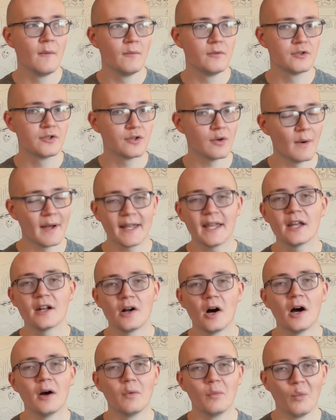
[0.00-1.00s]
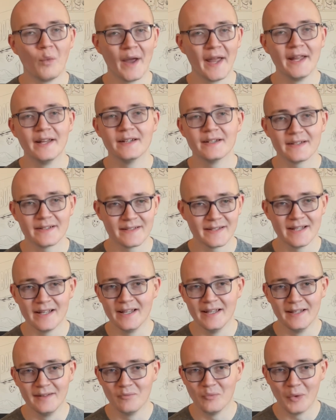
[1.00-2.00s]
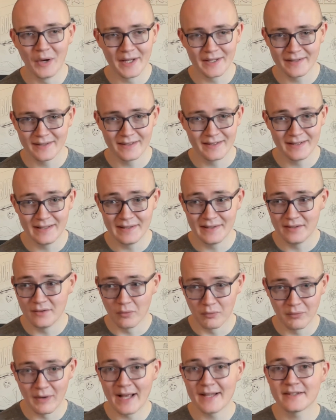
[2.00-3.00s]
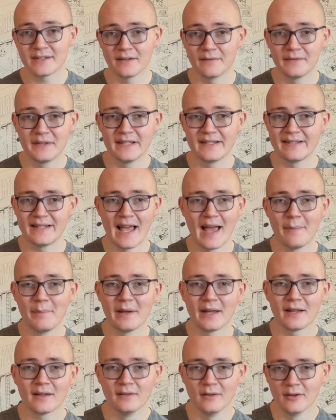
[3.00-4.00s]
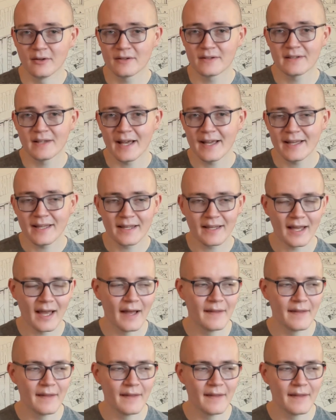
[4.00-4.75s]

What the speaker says: So I cannot wait to see what the rest of this epic looks like.